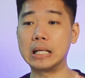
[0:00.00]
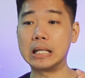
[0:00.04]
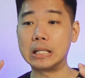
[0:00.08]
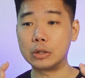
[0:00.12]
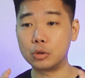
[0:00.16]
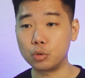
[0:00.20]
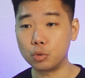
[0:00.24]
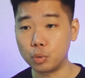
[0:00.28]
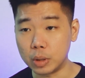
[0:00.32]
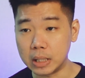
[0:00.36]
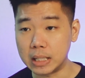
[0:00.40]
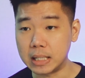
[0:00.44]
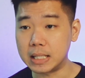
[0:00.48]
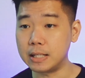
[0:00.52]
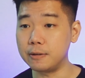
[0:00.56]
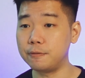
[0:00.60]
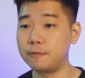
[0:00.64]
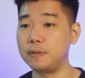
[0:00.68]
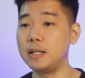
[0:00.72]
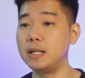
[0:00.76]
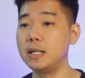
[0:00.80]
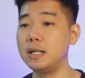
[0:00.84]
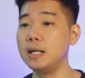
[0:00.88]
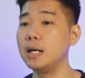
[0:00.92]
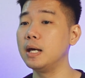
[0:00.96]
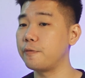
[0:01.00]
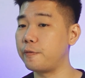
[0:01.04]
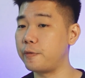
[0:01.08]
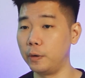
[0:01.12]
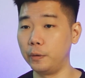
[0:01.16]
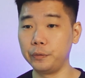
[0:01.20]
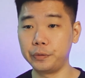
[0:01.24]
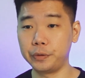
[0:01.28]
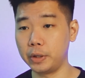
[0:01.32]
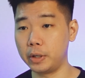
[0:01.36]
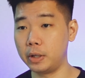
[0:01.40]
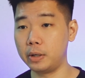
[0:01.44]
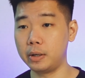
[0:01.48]
intuitively
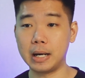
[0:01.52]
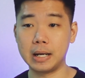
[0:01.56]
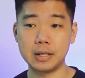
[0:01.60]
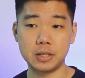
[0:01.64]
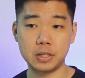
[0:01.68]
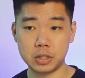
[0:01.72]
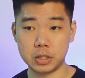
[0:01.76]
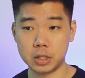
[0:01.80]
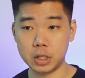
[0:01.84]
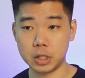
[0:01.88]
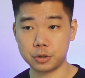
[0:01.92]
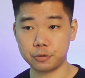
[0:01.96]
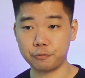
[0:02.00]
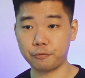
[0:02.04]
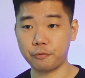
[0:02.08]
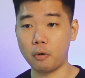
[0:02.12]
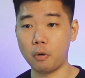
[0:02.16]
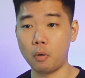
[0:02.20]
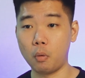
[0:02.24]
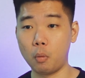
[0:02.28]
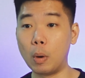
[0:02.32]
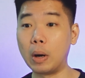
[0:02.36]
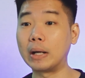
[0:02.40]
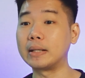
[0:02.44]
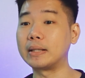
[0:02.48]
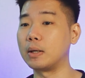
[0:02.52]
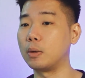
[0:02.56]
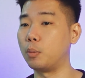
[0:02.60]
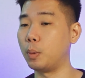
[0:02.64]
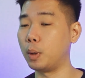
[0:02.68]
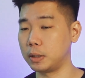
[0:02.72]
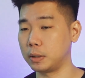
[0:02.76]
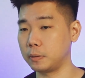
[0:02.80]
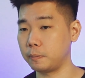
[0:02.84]
filter and search for what they want.